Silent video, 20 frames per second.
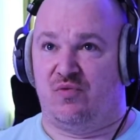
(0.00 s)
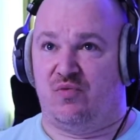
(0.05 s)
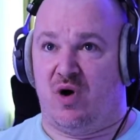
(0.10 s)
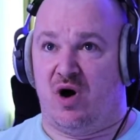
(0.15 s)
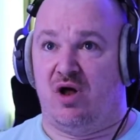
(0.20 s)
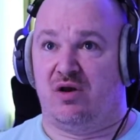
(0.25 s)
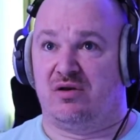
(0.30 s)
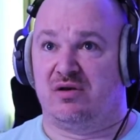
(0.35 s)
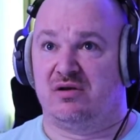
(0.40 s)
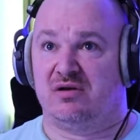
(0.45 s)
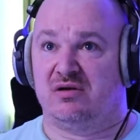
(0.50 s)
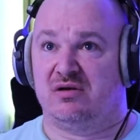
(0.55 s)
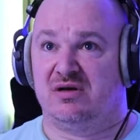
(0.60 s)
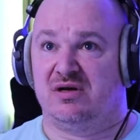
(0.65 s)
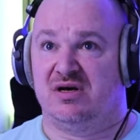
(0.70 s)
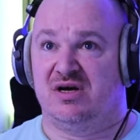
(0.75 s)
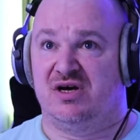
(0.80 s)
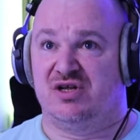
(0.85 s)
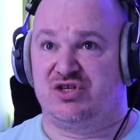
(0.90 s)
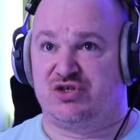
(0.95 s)
one
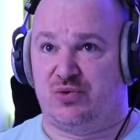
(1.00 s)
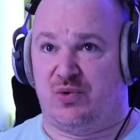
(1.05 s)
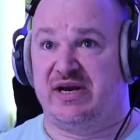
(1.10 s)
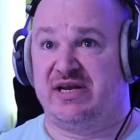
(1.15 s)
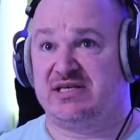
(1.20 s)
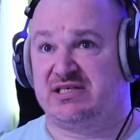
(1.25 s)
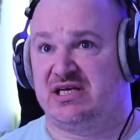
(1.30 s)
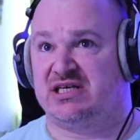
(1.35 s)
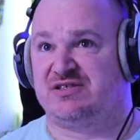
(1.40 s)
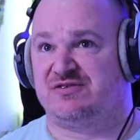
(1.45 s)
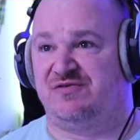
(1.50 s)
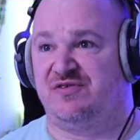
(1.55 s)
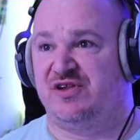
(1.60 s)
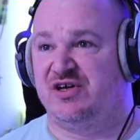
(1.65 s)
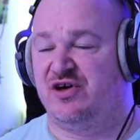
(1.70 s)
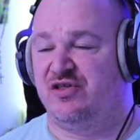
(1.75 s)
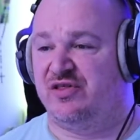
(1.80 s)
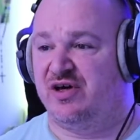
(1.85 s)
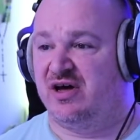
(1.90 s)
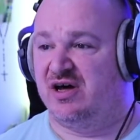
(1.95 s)
and 26 for
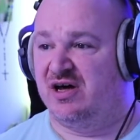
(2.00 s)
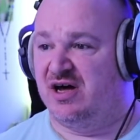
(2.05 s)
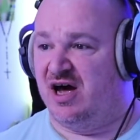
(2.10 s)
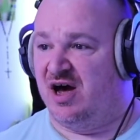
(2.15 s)
the other,